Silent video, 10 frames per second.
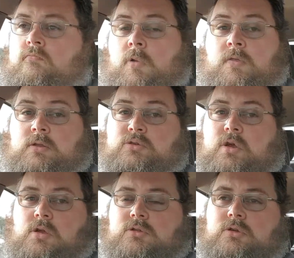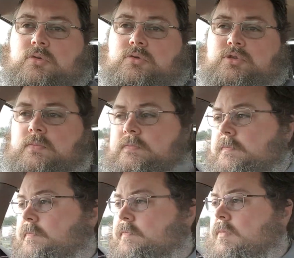And that's your Constitution.
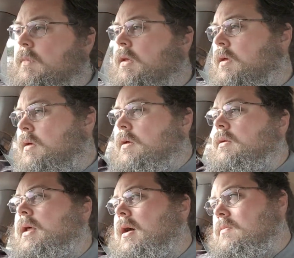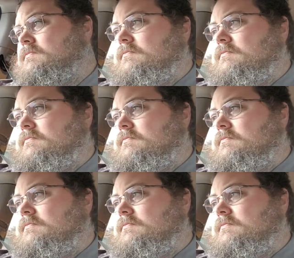Now,